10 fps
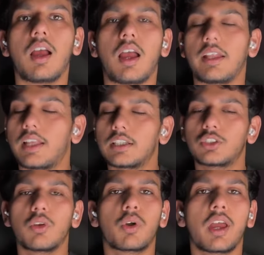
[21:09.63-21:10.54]
And that's
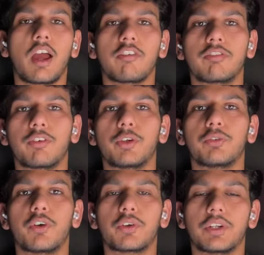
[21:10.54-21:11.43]
all what I have for you
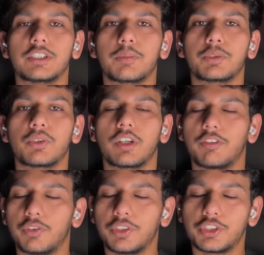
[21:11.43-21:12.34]
for today's episode.
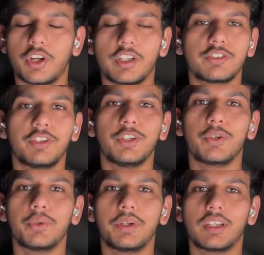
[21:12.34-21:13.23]
If you enjoyed this video,
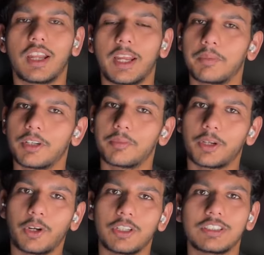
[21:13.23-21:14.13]
do hit the like button,
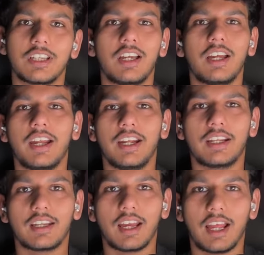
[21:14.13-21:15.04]
because it
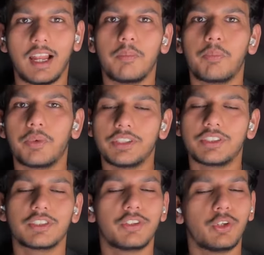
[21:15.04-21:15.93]
helped reach
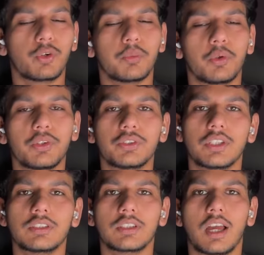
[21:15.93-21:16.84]
this video to more
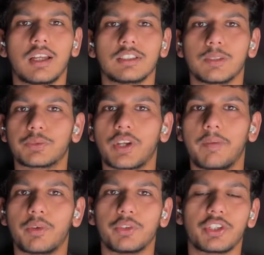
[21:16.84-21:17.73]
users, and
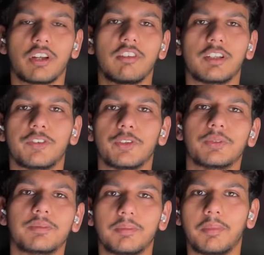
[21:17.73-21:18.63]
subscribe to Vishal Wealth View.
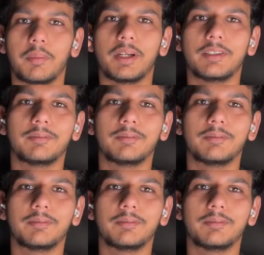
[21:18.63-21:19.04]
Bye bye.